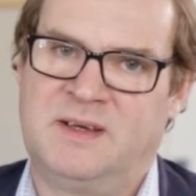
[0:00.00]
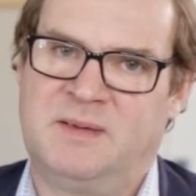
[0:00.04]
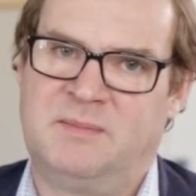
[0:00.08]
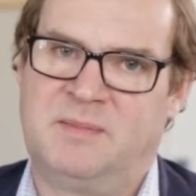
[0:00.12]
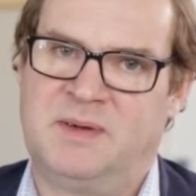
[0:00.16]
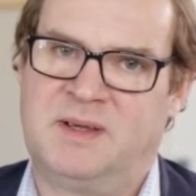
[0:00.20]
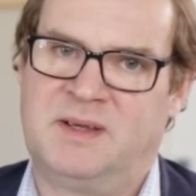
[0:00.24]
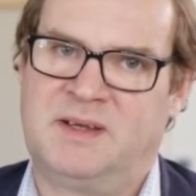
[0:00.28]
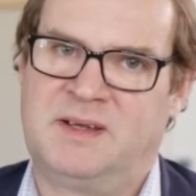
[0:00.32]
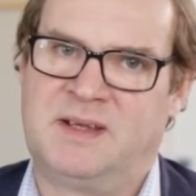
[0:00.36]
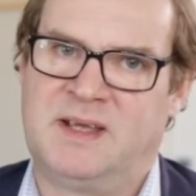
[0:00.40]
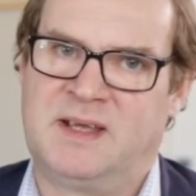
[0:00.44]

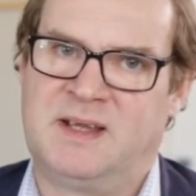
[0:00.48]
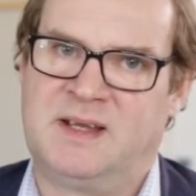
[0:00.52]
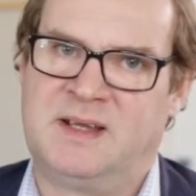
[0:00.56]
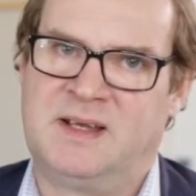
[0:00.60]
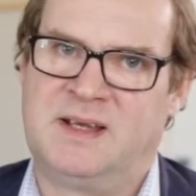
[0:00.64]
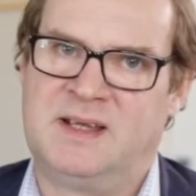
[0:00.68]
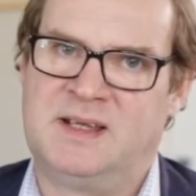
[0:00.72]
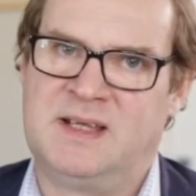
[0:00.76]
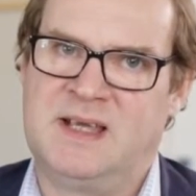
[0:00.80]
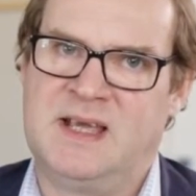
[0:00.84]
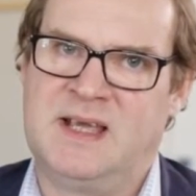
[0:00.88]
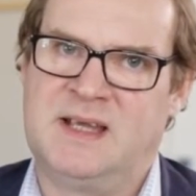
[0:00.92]
But
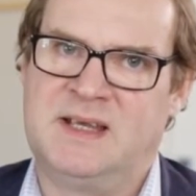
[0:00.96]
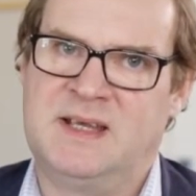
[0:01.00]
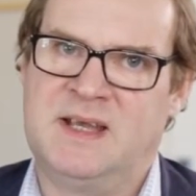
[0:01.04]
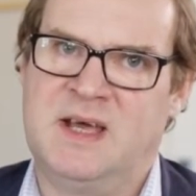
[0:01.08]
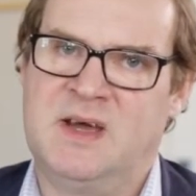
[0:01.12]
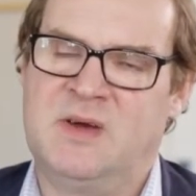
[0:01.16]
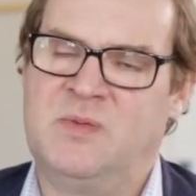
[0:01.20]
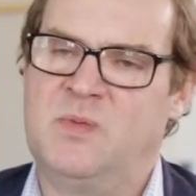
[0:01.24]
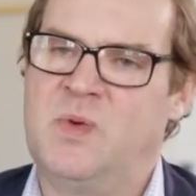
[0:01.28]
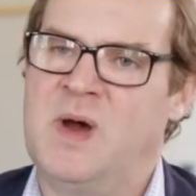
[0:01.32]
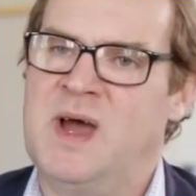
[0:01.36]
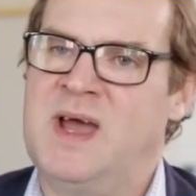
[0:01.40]
in
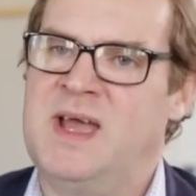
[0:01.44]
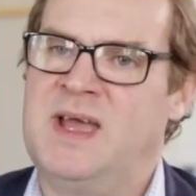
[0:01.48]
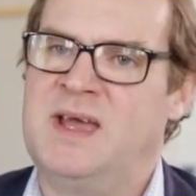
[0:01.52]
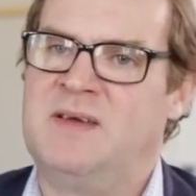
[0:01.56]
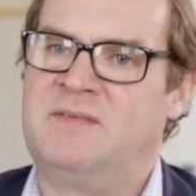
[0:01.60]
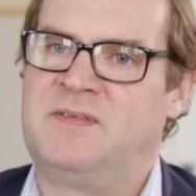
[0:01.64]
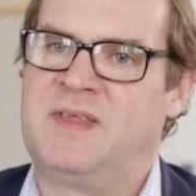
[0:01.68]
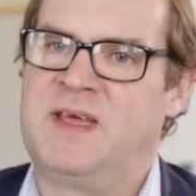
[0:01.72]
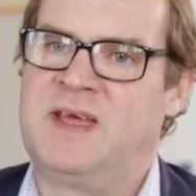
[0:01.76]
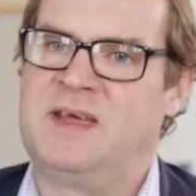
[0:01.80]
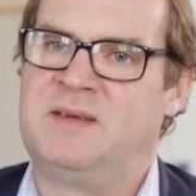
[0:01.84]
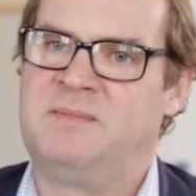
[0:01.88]
no way
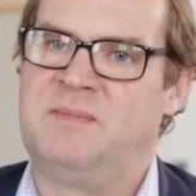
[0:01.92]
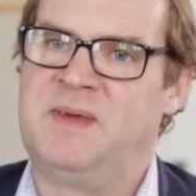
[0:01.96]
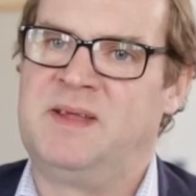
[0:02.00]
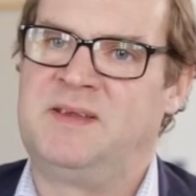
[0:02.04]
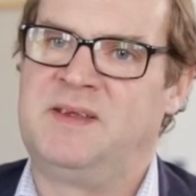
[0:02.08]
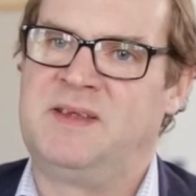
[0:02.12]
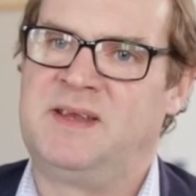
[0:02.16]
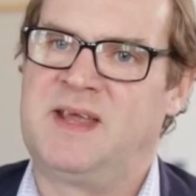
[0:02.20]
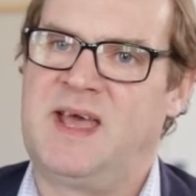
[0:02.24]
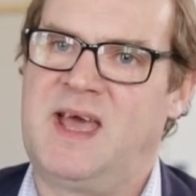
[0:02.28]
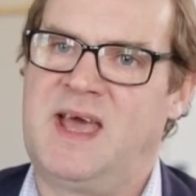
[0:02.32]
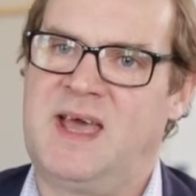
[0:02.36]
have they
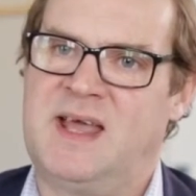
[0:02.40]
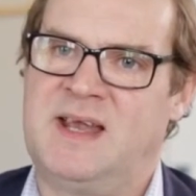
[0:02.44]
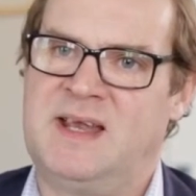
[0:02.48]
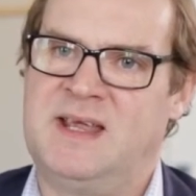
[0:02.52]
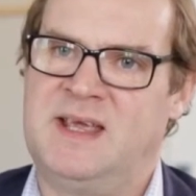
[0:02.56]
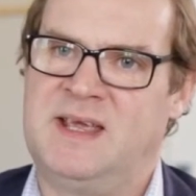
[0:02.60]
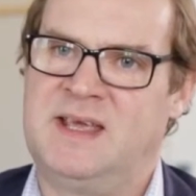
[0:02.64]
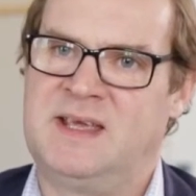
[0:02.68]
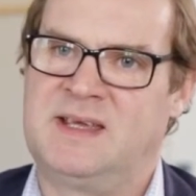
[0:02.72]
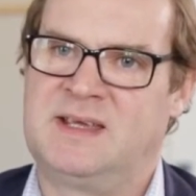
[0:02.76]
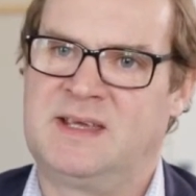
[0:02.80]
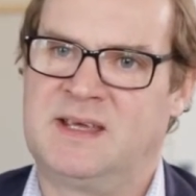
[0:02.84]
admitted
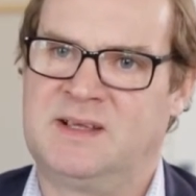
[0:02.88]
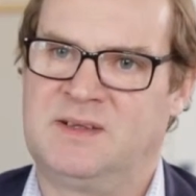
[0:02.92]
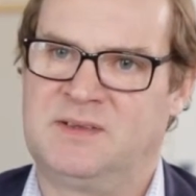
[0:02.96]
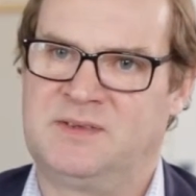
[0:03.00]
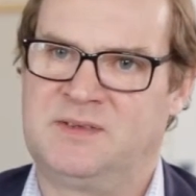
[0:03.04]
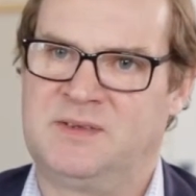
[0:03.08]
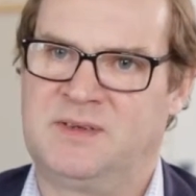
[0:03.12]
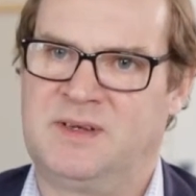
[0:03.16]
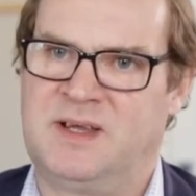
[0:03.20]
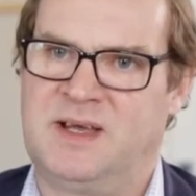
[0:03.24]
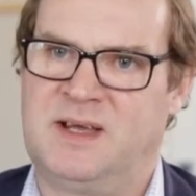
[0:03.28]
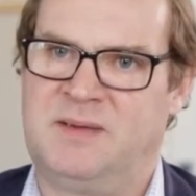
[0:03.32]
any
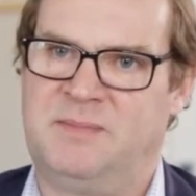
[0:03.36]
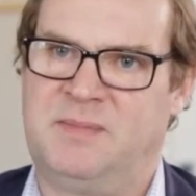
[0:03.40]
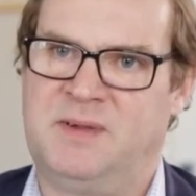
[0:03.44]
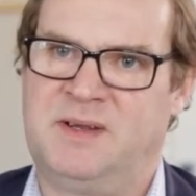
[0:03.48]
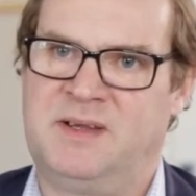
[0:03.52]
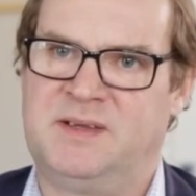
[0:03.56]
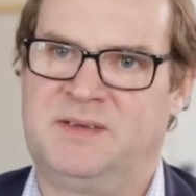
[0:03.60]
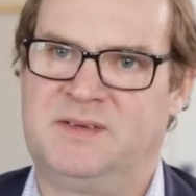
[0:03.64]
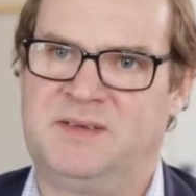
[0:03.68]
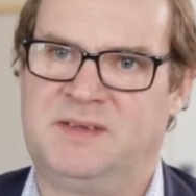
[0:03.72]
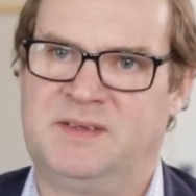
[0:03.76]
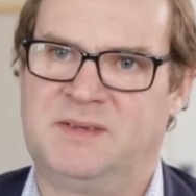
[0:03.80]
guilt or
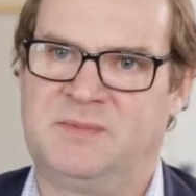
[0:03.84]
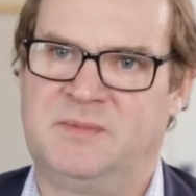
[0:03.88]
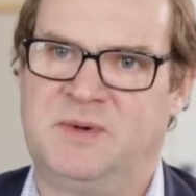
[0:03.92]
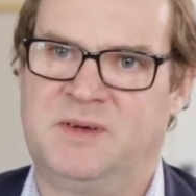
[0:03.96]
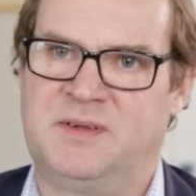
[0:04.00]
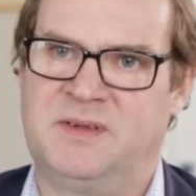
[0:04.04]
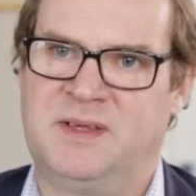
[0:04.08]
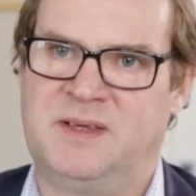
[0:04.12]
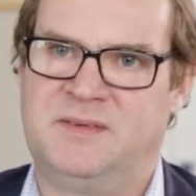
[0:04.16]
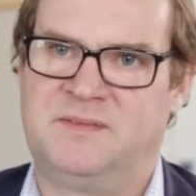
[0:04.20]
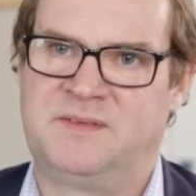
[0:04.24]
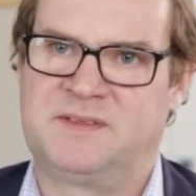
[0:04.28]
liability to
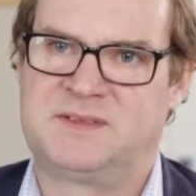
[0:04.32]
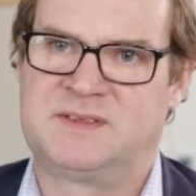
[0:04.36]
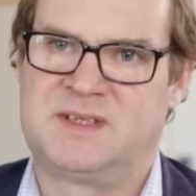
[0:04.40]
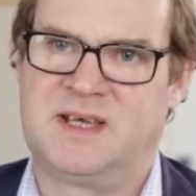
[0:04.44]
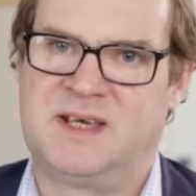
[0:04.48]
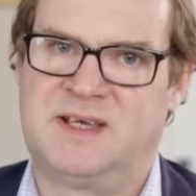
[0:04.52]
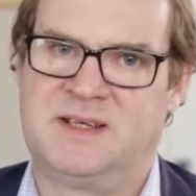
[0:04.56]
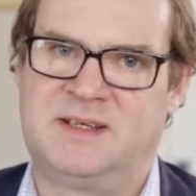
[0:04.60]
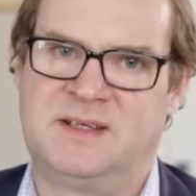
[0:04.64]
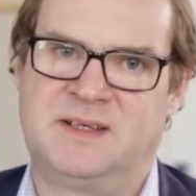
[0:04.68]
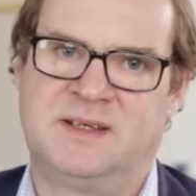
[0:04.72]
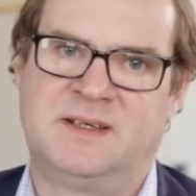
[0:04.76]
what they've
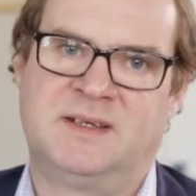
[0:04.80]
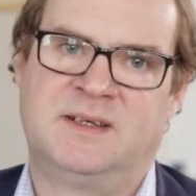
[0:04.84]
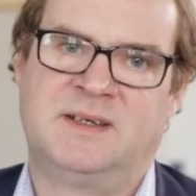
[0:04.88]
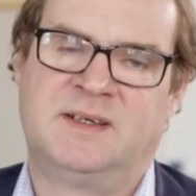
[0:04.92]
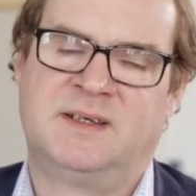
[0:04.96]
said.